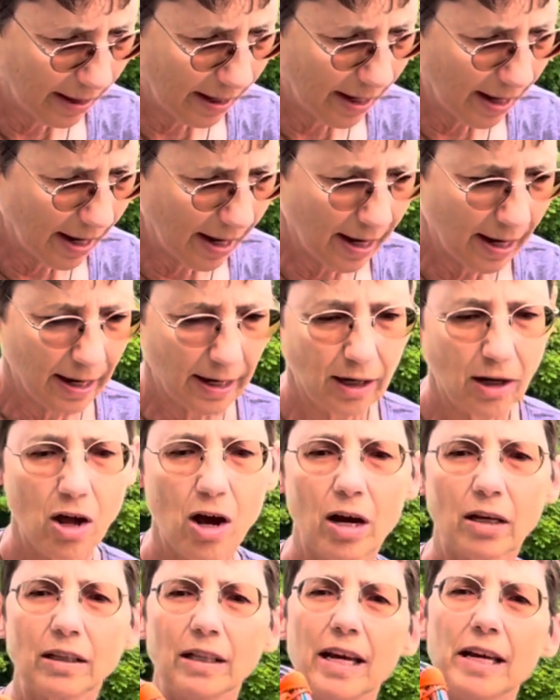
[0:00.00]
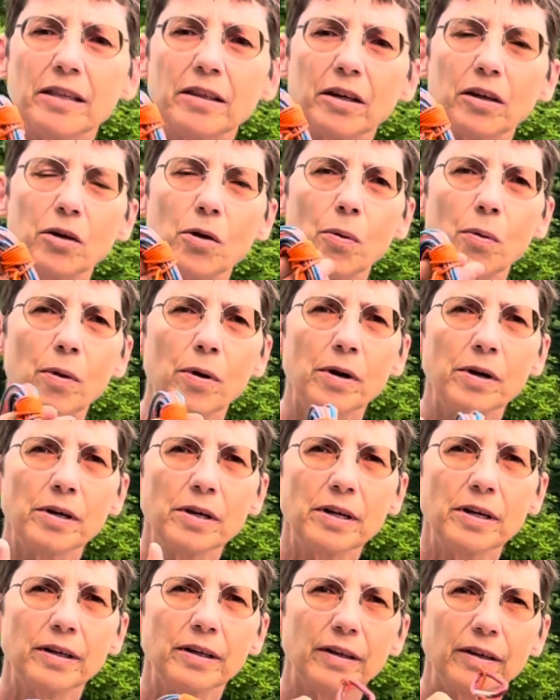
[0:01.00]
and a long length of
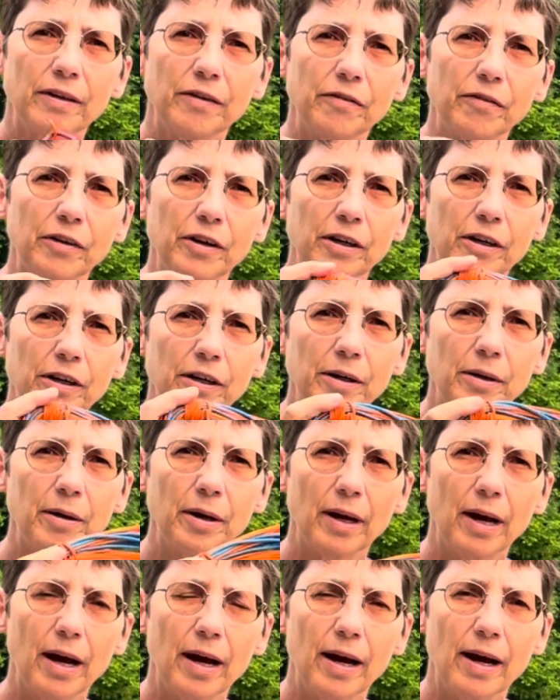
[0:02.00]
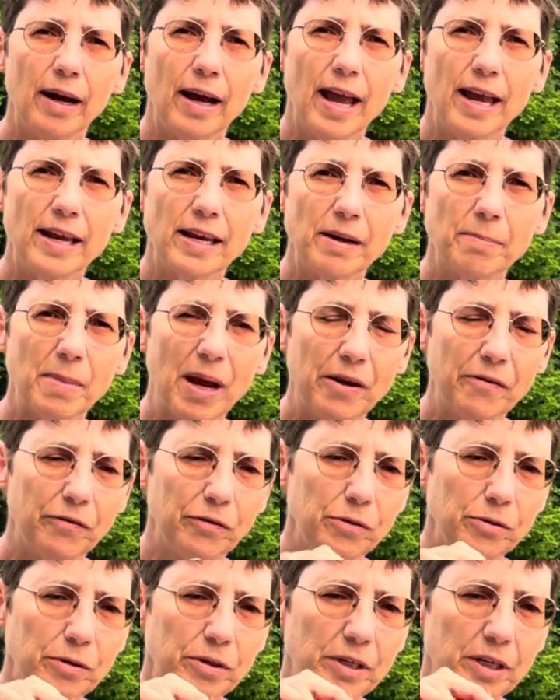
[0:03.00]
cord for hanging my
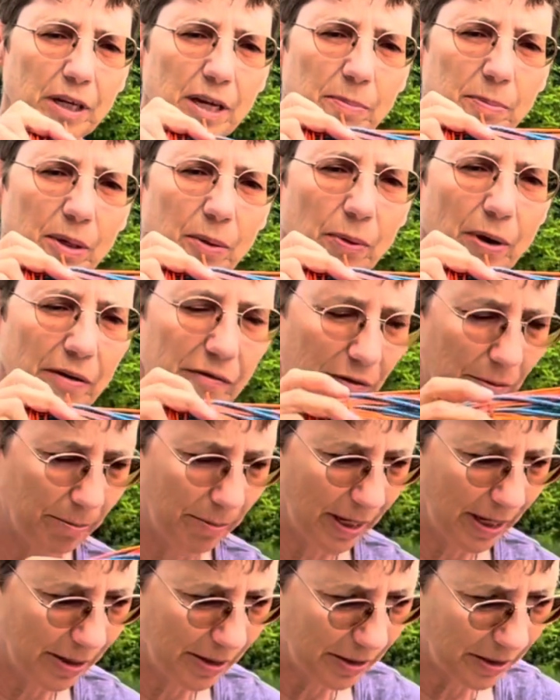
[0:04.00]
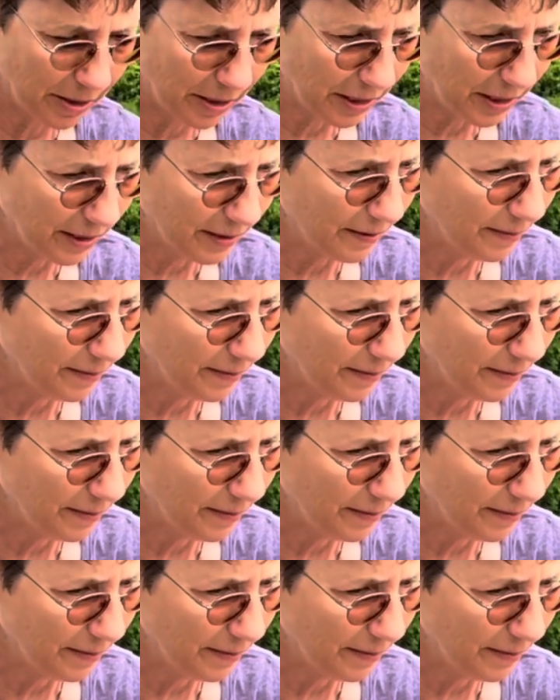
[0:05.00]
food to keep it away from bears.